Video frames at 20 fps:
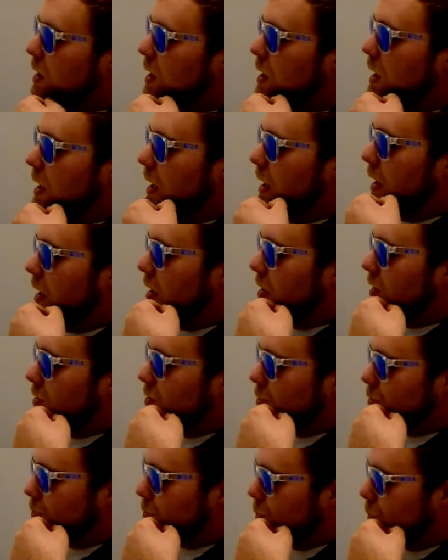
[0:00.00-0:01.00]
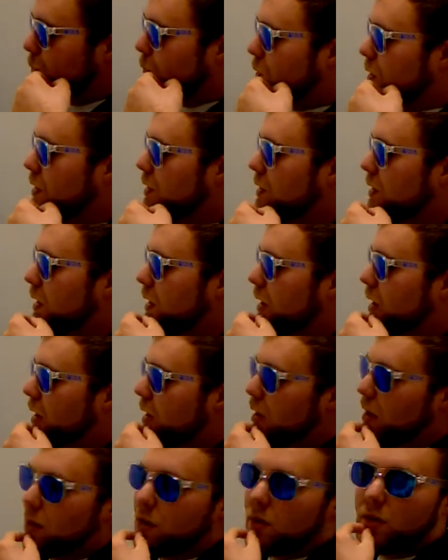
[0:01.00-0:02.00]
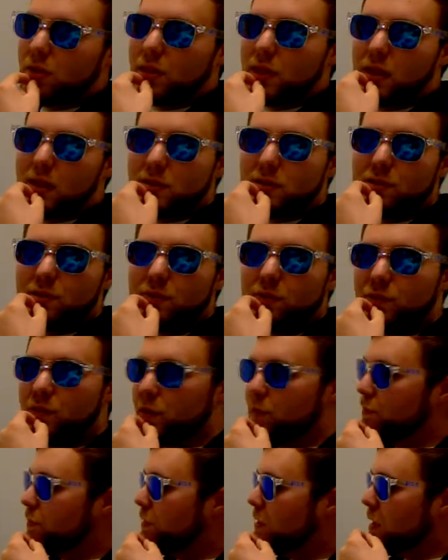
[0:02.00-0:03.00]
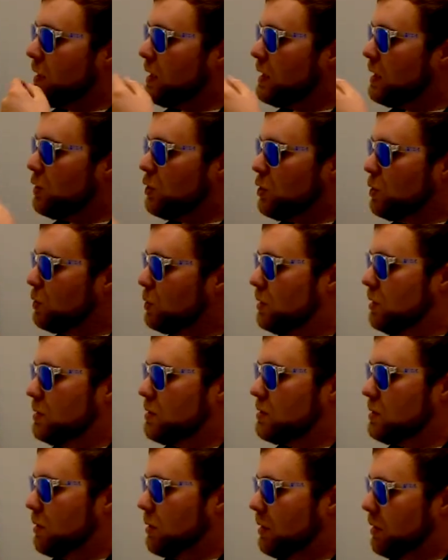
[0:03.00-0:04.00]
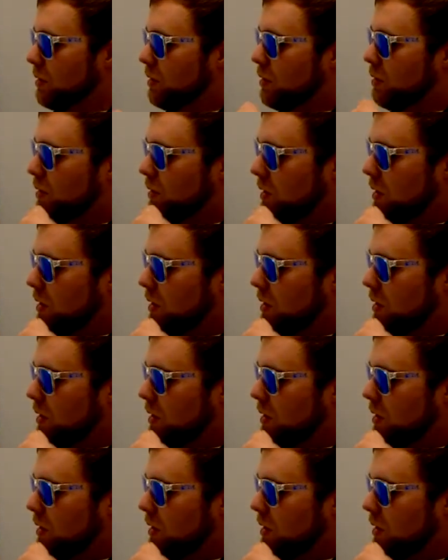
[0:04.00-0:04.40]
has one leg that's 15 units long,